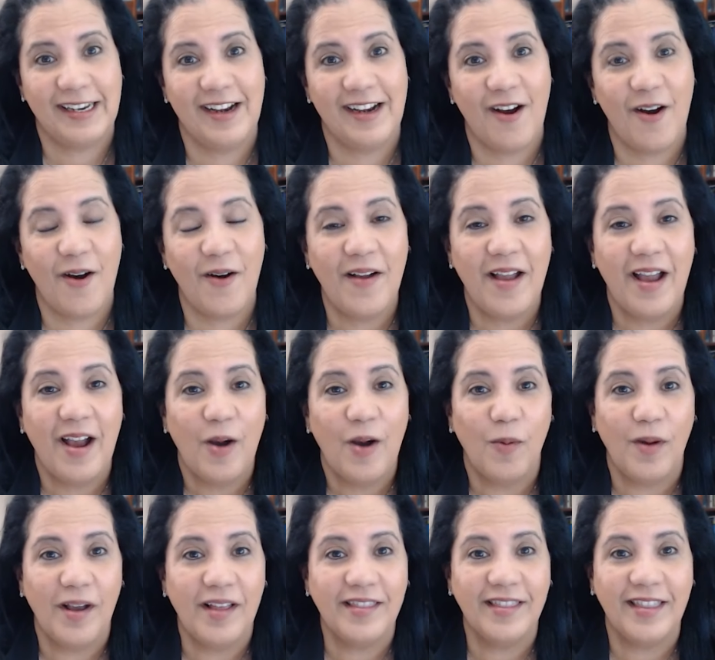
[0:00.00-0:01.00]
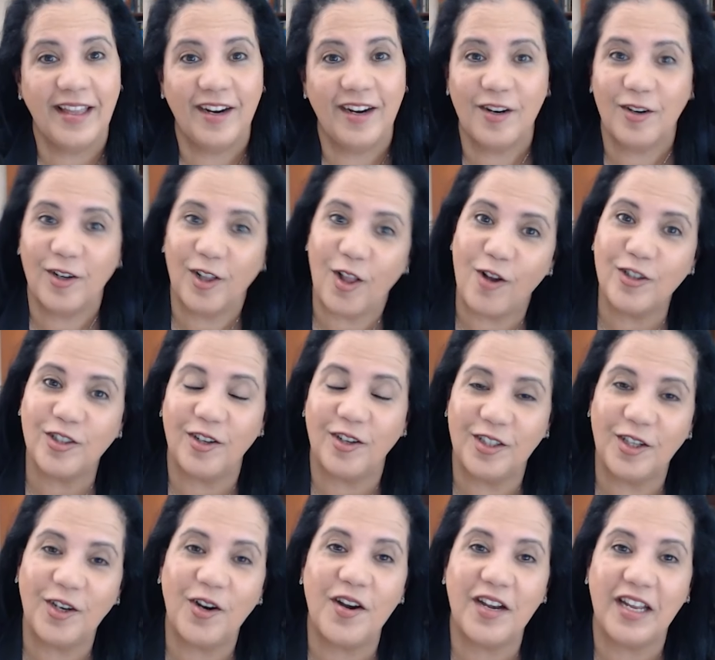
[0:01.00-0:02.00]
you know when their clothes are
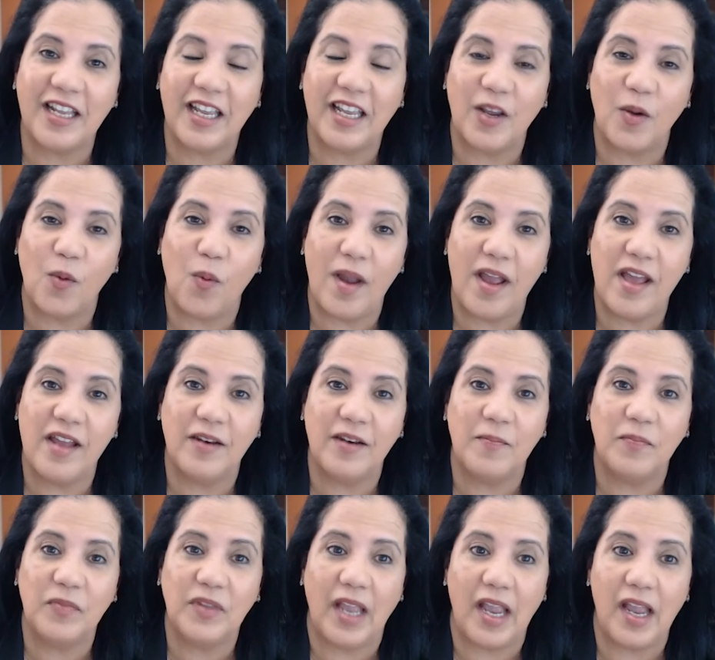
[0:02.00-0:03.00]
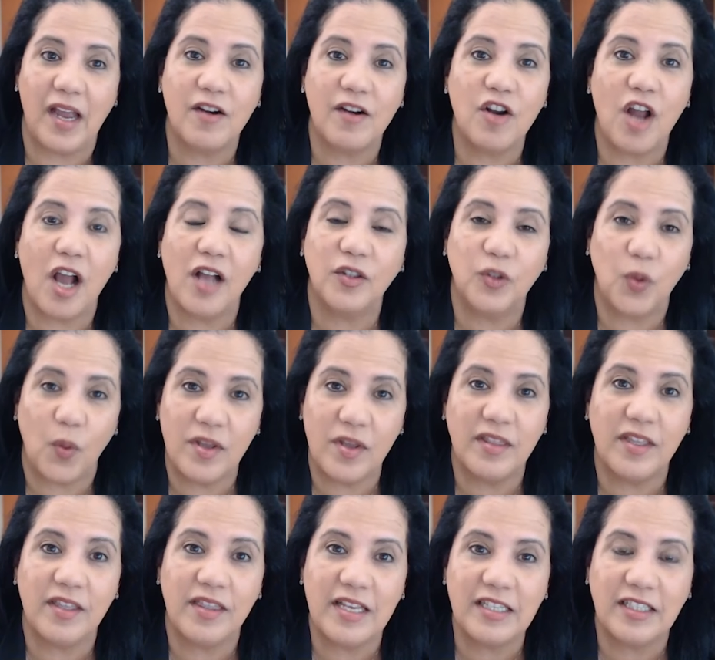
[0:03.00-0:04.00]
dirty when they are not
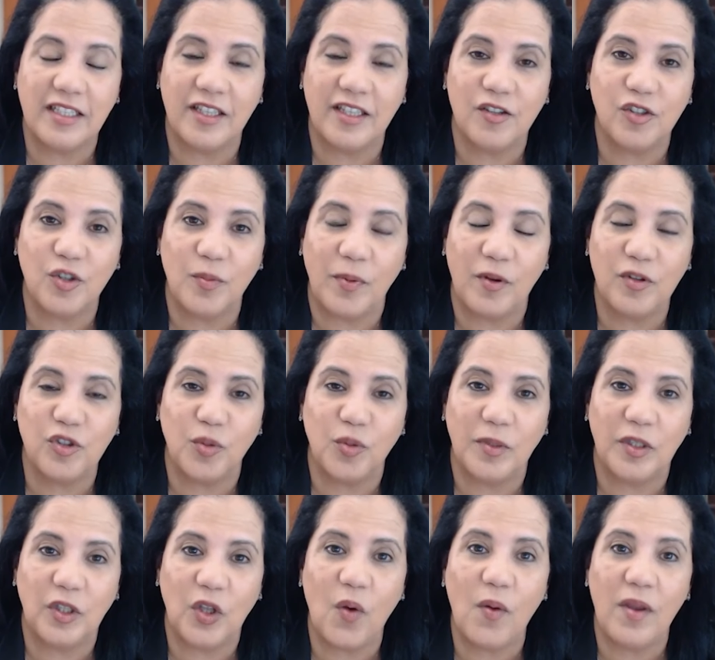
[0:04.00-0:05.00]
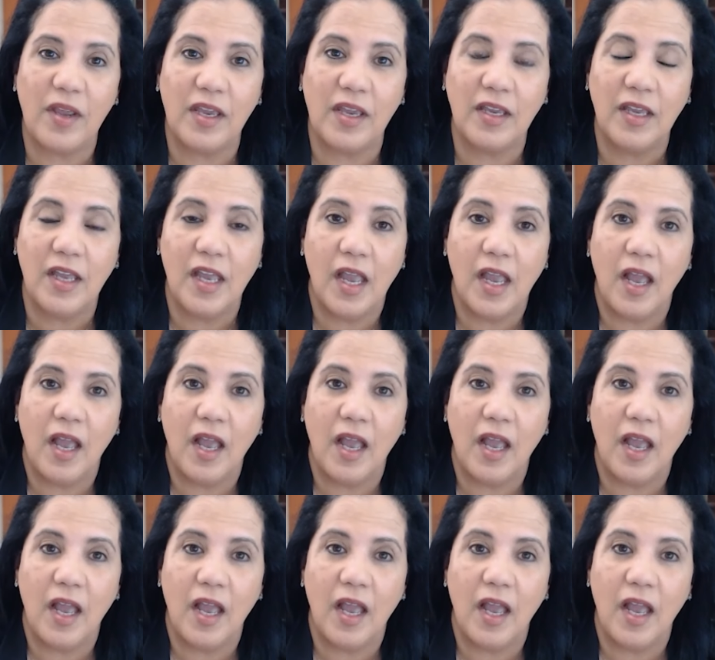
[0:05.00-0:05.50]
doing the things that they're supposed to be doing